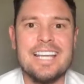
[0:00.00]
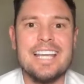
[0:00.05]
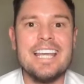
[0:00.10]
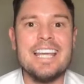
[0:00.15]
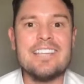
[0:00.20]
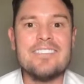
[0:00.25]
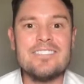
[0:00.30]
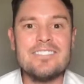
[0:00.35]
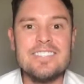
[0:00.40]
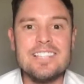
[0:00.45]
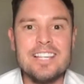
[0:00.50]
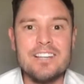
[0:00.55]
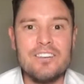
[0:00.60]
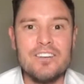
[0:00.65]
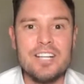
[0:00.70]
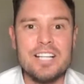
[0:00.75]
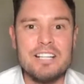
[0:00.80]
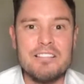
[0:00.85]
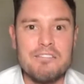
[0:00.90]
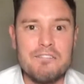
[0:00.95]
is
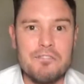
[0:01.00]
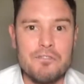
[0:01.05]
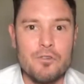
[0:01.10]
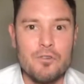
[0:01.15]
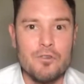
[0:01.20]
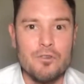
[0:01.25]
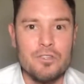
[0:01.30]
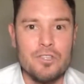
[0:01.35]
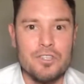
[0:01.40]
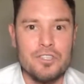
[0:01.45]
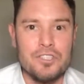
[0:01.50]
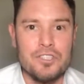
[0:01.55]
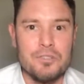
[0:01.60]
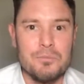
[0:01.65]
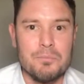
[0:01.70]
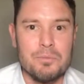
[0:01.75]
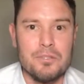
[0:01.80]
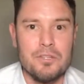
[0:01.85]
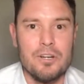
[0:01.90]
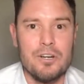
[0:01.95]
there any fall on
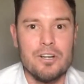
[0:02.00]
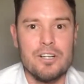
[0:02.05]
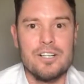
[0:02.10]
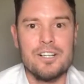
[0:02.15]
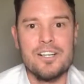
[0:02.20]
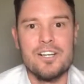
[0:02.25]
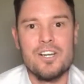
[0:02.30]
your block,